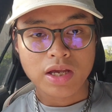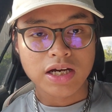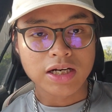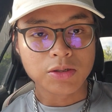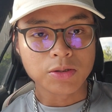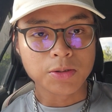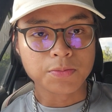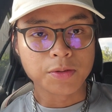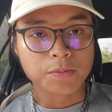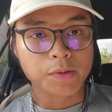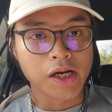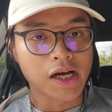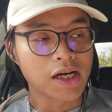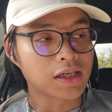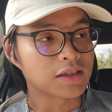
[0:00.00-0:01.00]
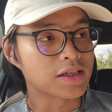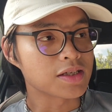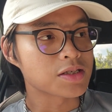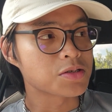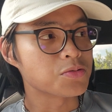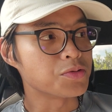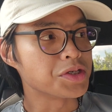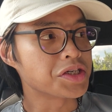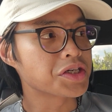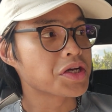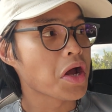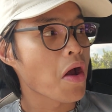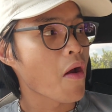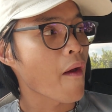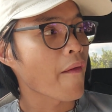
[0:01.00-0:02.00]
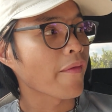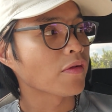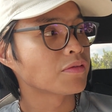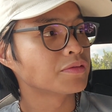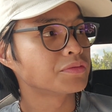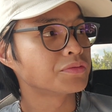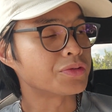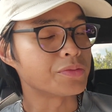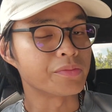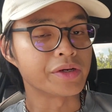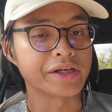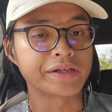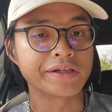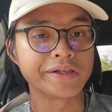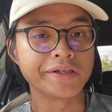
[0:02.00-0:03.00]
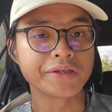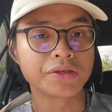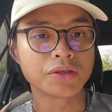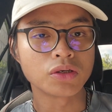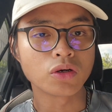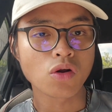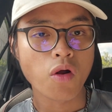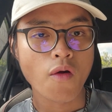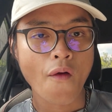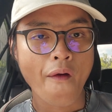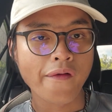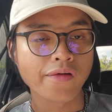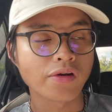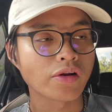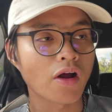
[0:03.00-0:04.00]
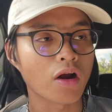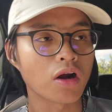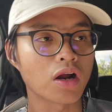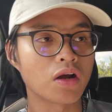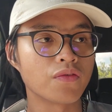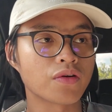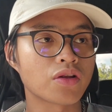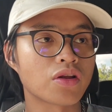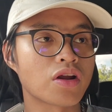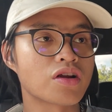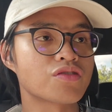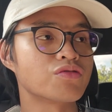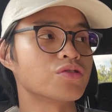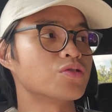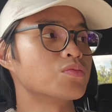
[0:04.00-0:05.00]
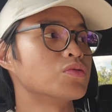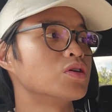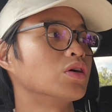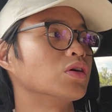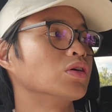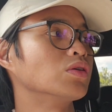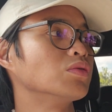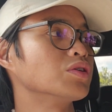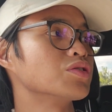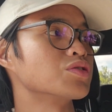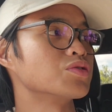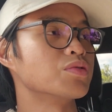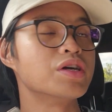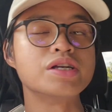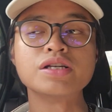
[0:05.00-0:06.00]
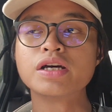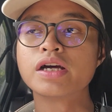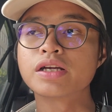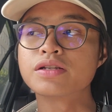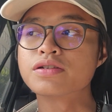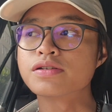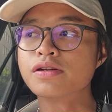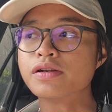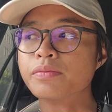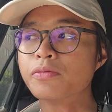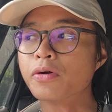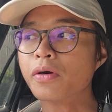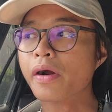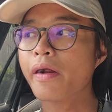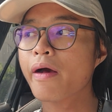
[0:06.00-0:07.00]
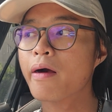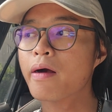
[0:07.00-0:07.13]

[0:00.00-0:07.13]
I will be back next week for my clinical. I have a class for tomorrow, which is great. I can study more.